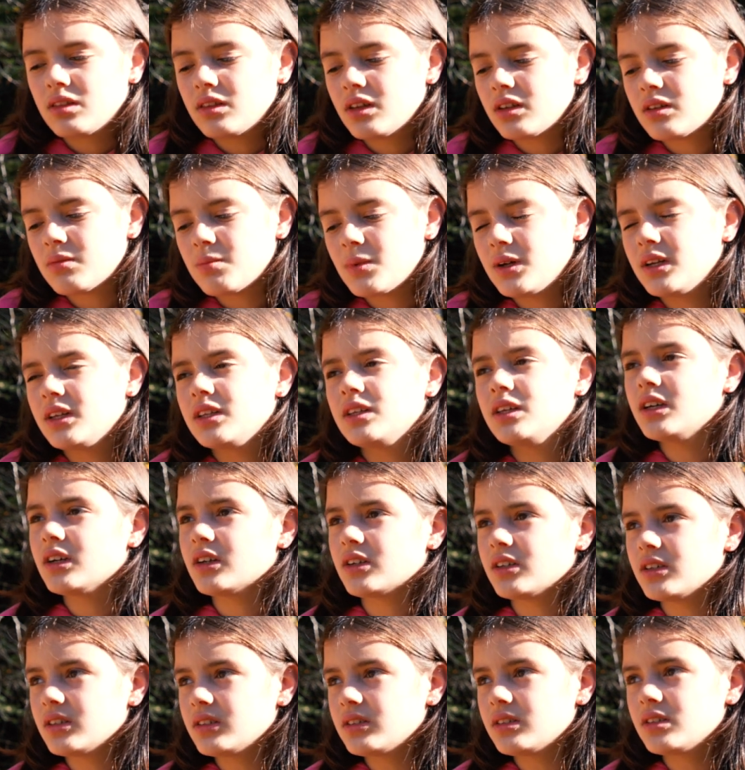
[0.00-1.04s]
this many
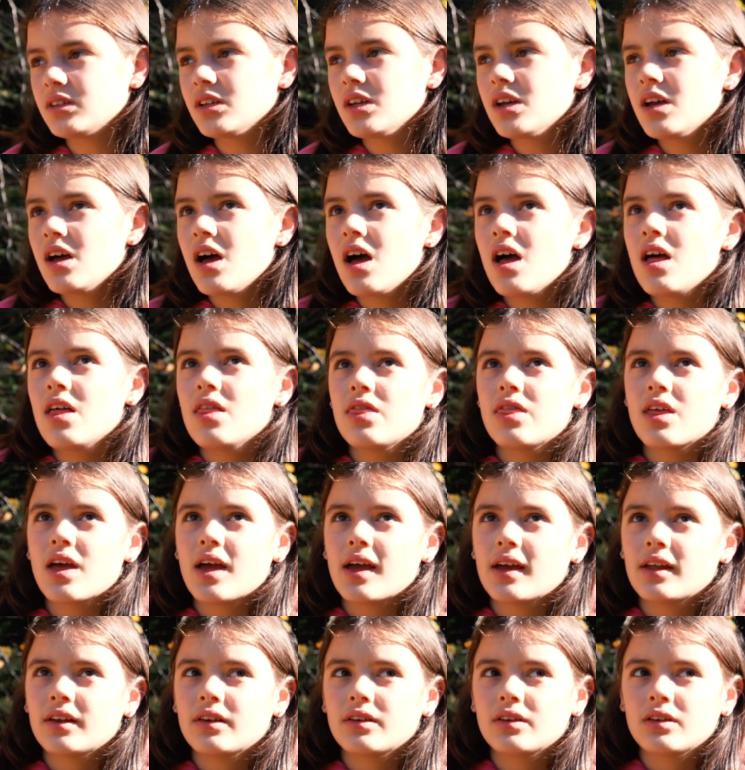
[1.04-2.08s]
years,
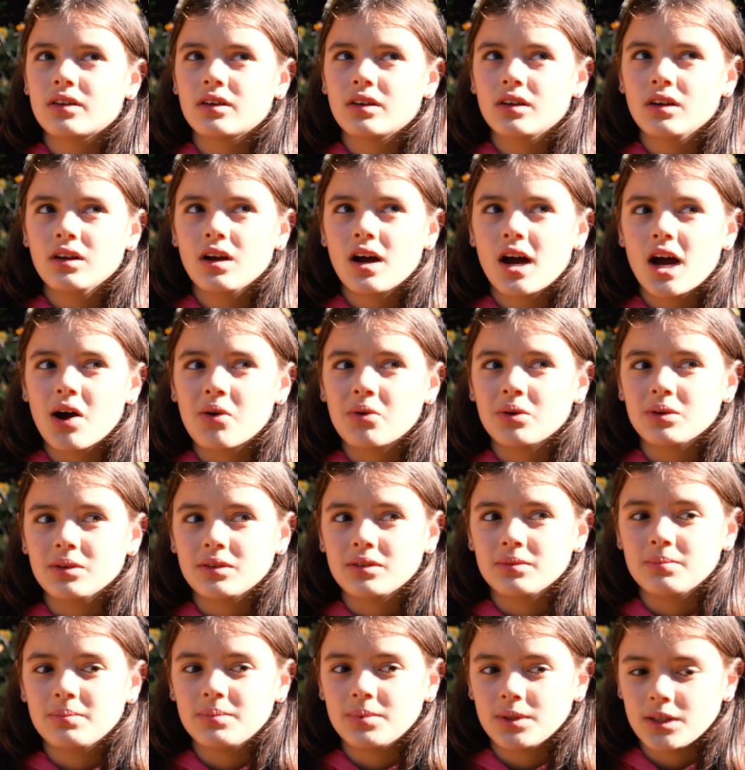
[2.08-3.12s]
then I
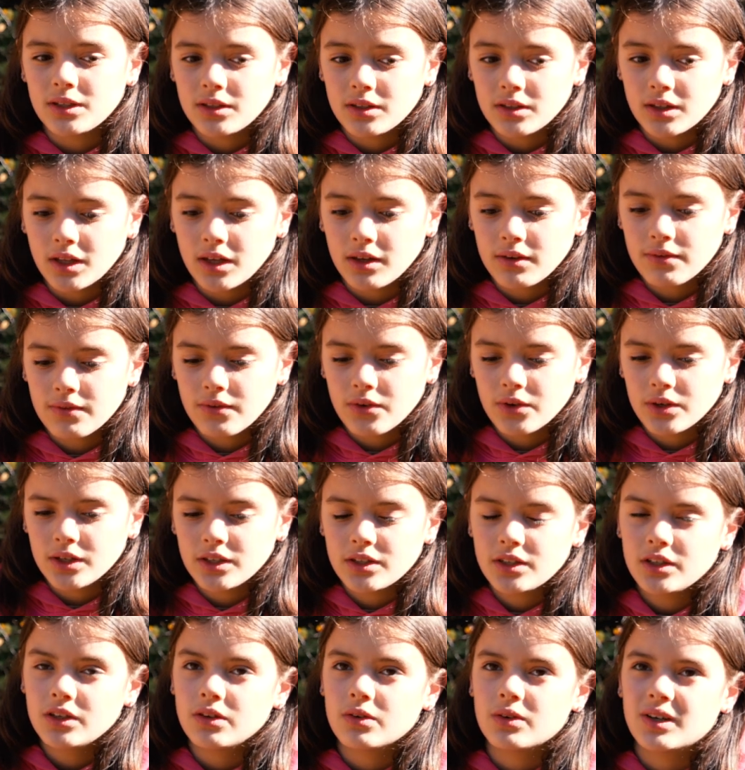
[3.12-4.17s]
would be like
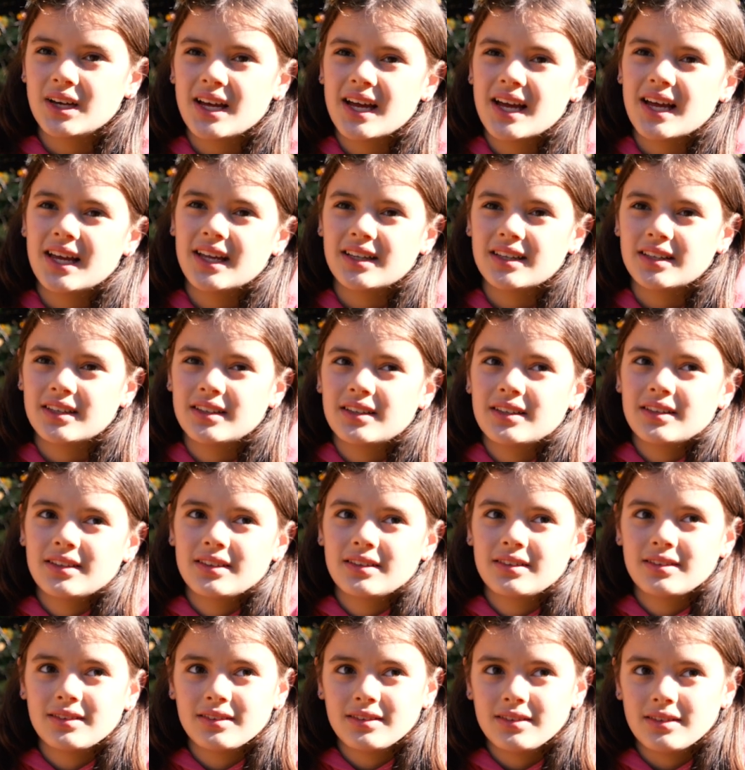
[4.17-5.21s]
42, and
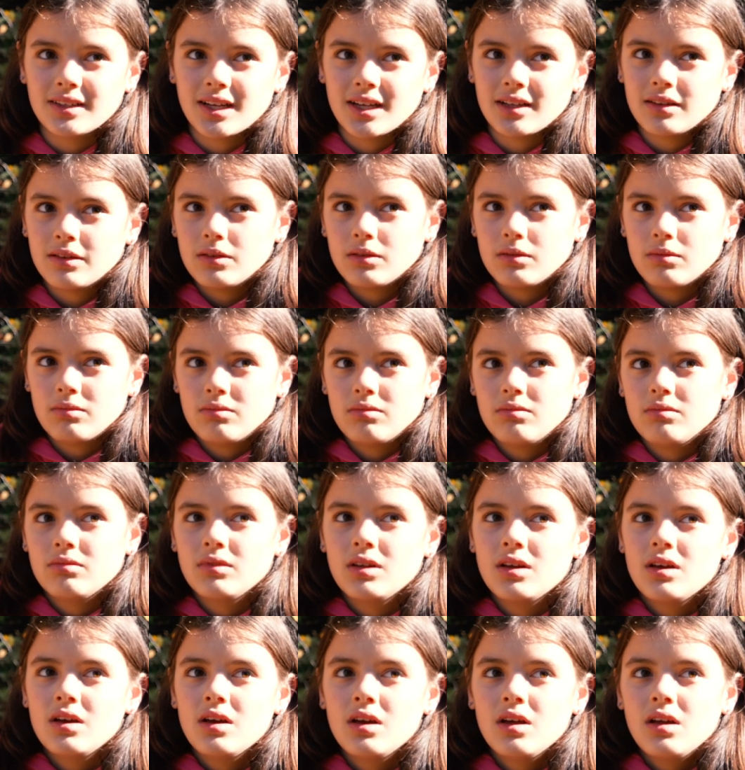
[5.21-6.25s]
that's
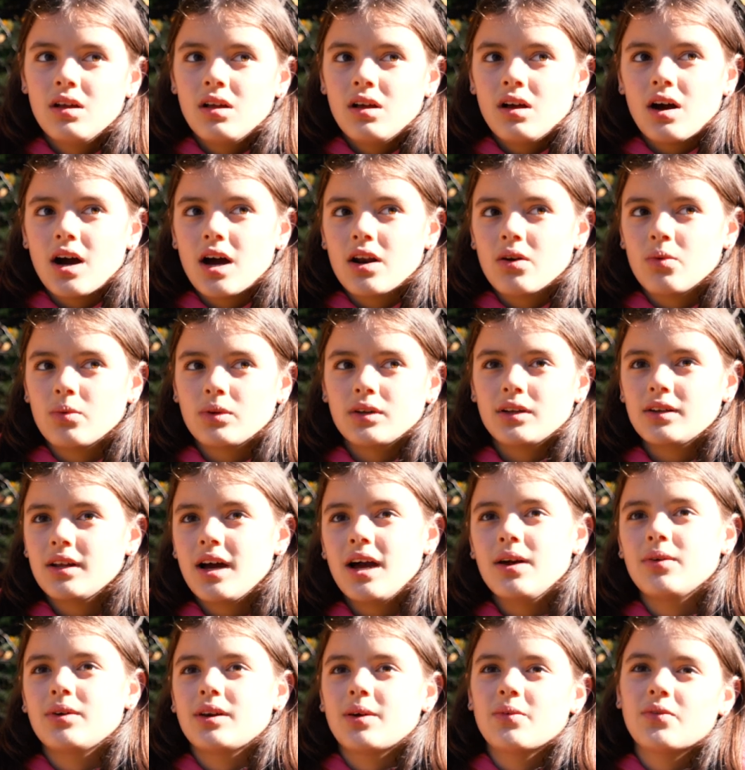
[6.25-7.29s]
I don't want to
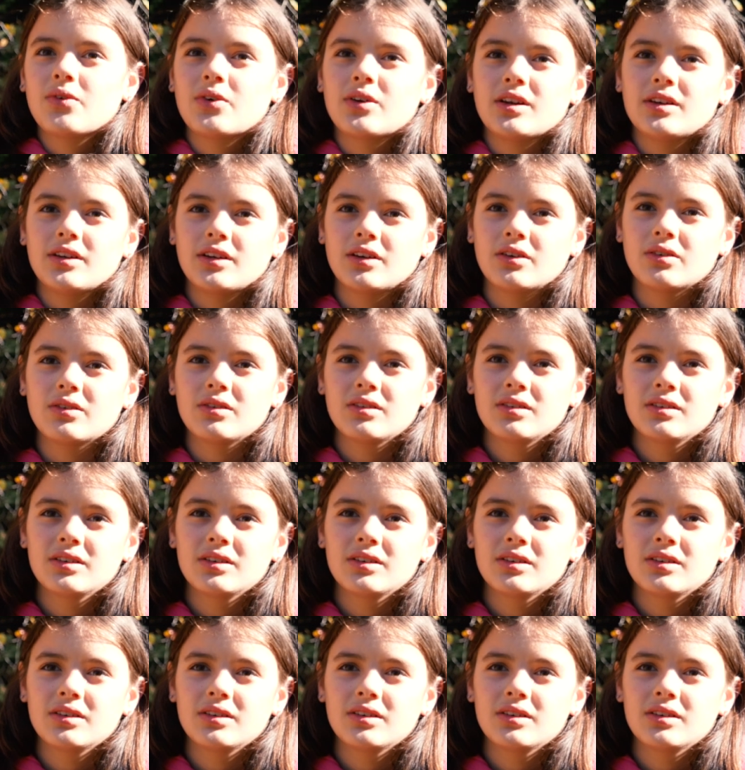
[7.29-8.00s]
die when I'm 42.